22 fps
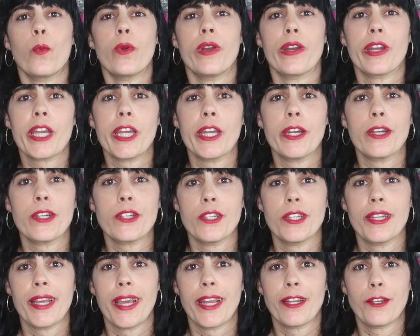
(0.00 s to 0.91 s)
We're here
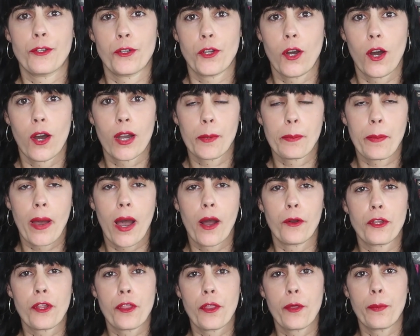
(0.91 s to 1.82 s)
today to talk
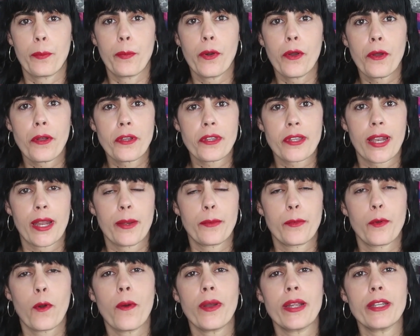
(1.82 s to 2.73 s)
about the books that
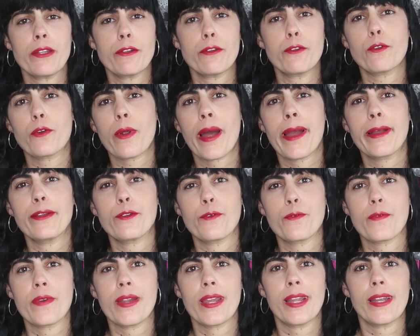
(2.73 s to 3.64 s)
I'm going to try
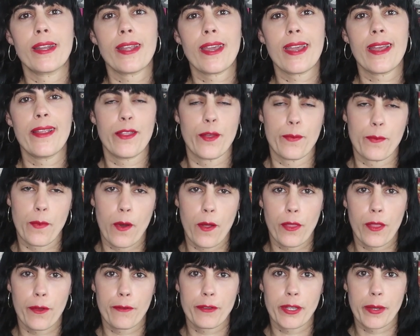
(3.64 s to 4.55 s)
to read in the
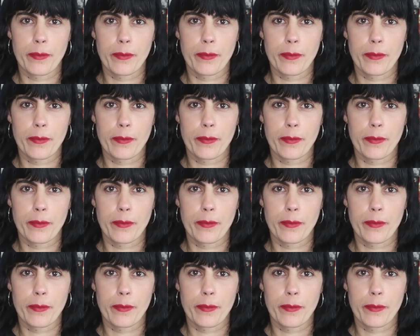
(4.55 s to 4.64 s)
month of